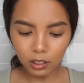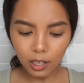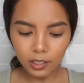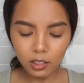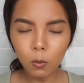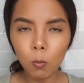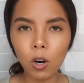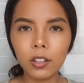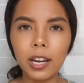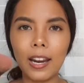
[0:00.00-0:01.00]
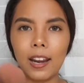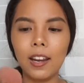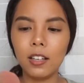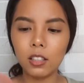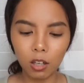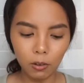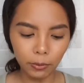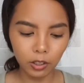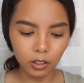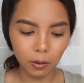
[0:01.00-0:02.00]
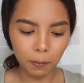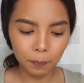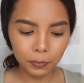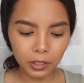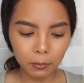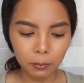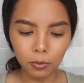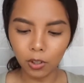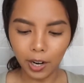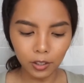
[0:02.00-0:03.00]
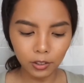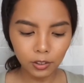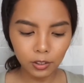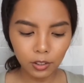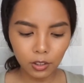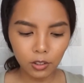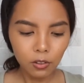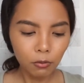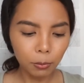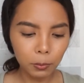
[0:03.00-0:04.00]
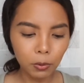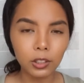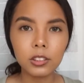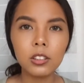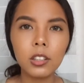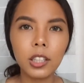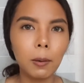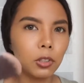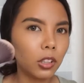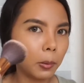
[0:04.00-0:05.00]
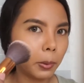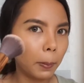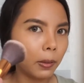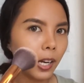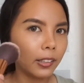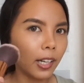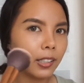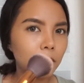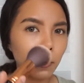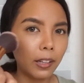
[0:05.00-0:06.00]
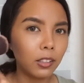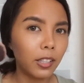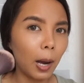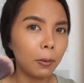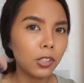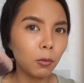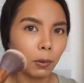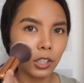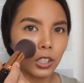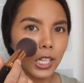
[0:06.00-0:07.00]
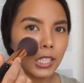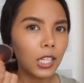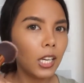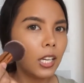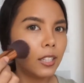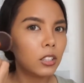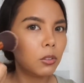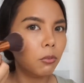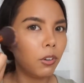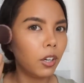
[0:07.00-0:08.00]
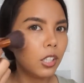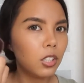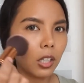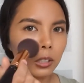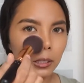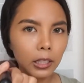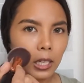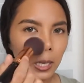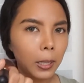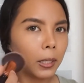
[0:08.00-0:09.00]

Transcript: I still want a hint of the brown from the bronzer. Okay, I'm just going to be applying that to the apples of my cheeks. It's very gently.